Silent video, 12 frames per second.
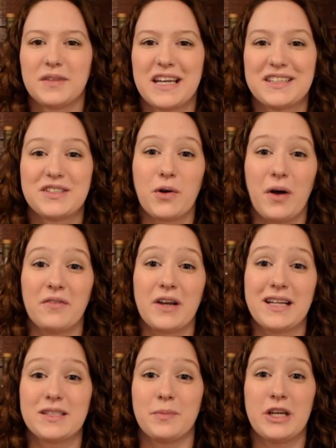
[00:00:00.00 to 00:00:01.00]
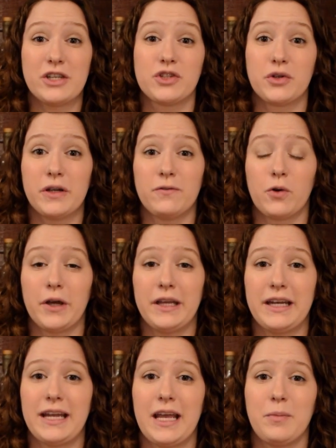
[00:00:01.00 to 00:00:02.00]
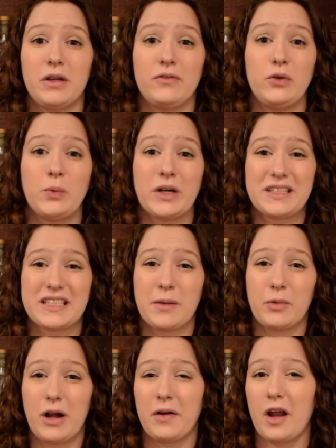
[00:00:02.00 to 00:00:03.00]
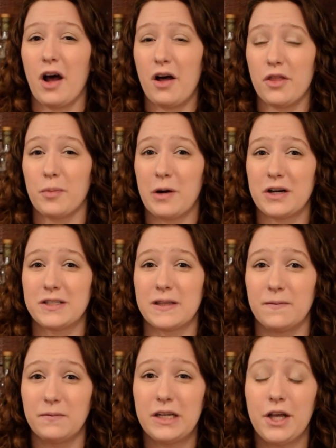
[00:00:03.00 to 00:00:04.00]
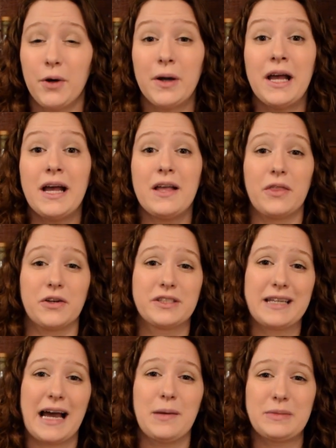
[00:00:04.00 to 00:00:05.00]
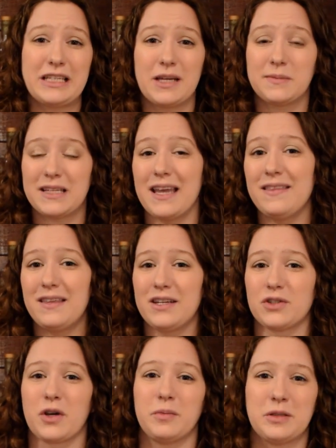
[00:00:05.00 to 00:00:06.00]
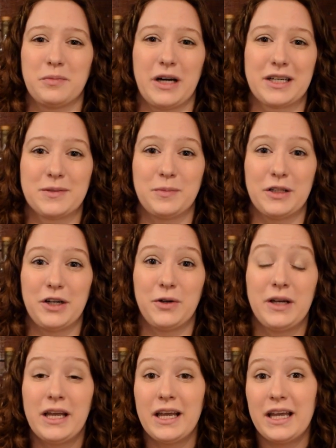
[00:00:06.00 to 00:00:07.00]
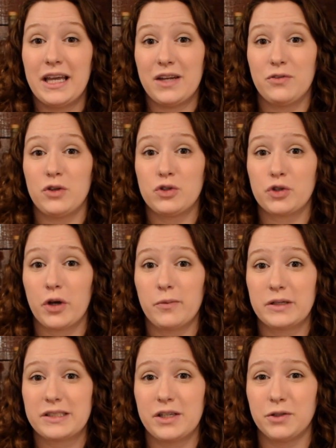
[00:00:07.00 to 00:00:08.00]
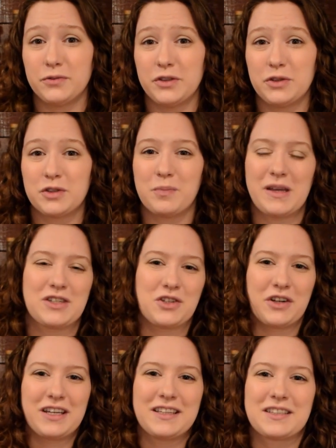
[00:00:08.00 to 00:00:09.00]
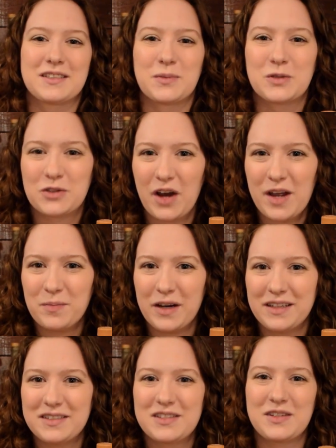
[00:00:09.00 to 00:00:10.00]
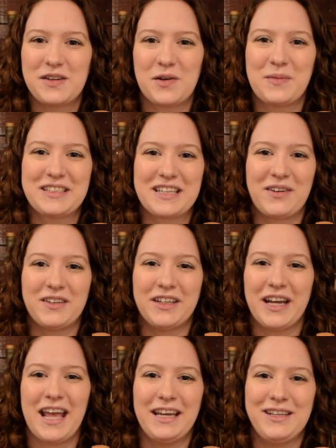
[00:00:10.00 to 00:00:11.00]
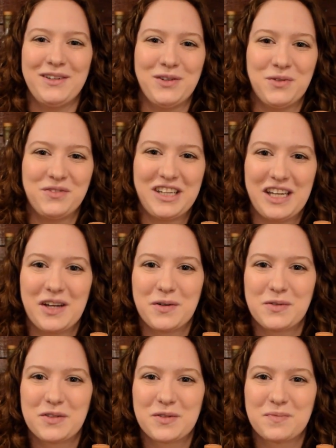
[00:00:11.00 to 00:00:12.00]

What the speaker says: So I've got some history for you today, but if you want to skip around to other parts of the video, there's timestamps in the description box below. And if you enjoy whiskey reviews, make sure to hit the subscribe button so you don't miss out on any new videos.